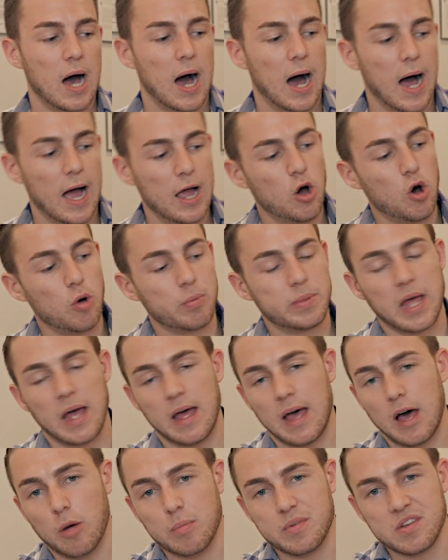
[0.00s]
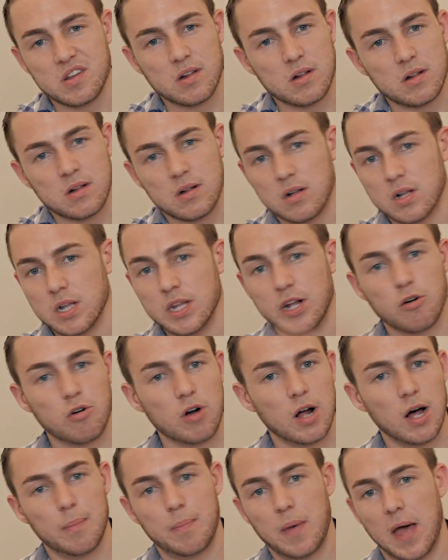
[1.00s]
I hope that helps clear
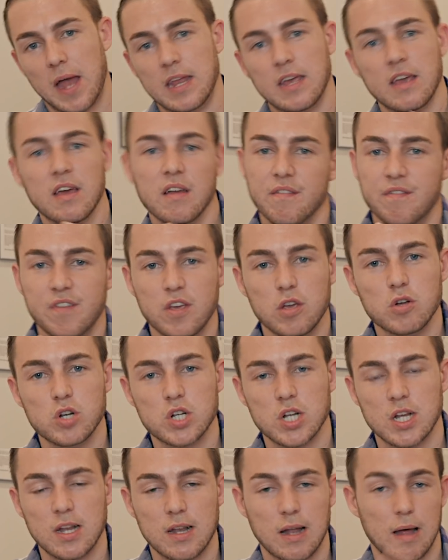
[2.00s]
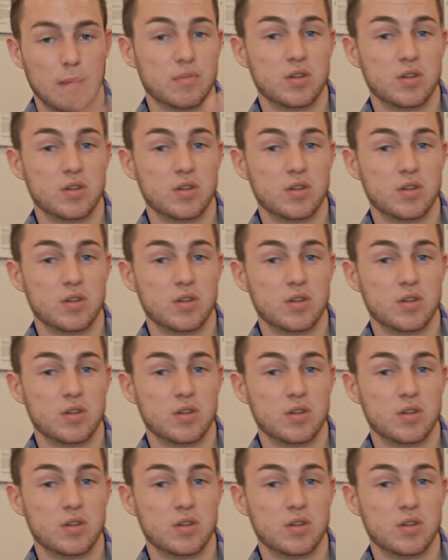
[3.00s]
up any confusion.